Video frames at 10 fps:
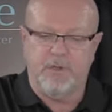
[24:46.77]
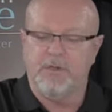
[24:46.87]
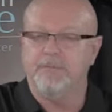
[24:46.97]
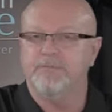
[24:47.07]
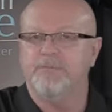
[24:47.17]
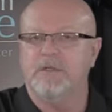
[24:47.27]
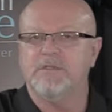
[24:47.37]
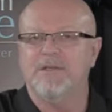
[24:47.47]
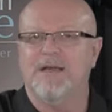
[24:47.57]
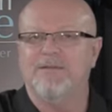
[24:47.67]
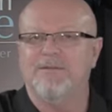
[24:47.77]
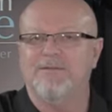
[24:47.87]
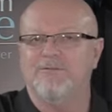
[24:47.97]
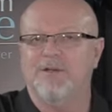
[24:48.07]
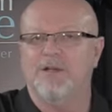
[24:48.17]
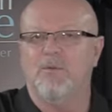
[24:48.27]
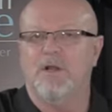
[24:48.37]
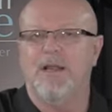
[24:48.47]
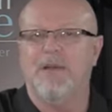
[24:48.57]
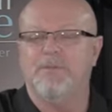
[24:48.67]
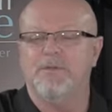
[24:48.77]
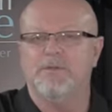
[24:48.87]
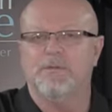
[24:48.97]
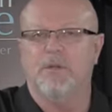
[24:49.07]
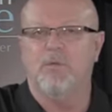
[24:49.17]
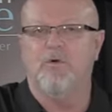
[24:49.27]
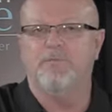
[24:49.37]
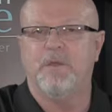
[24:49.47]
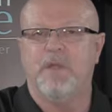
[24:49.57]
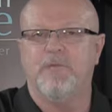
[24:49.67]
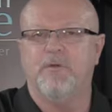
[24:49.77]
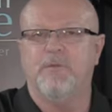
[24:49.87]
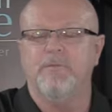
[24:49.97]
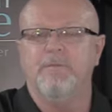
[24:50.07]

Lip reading: but that's not really what happens. So the wolf behavior,